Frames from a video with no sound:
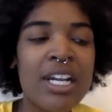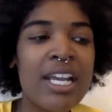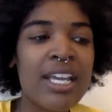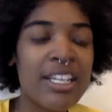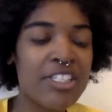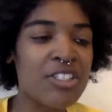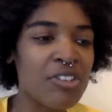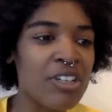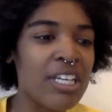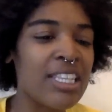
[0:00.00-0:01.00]

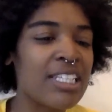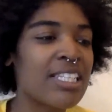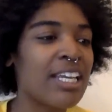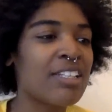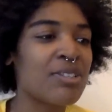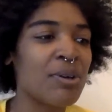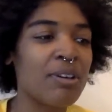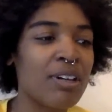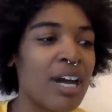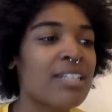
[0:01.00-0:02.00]
history and this like historical
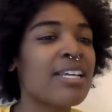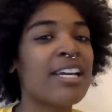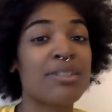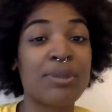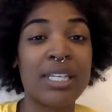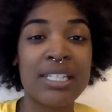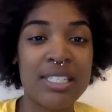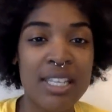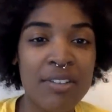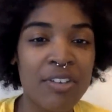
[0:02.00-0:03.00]
context with like
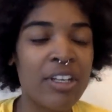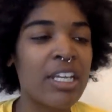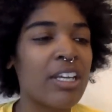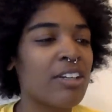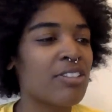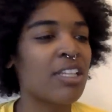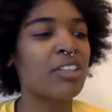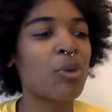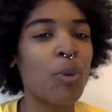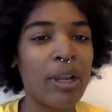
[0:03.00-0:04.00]
slavery and also like
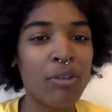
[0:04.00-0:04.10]
the white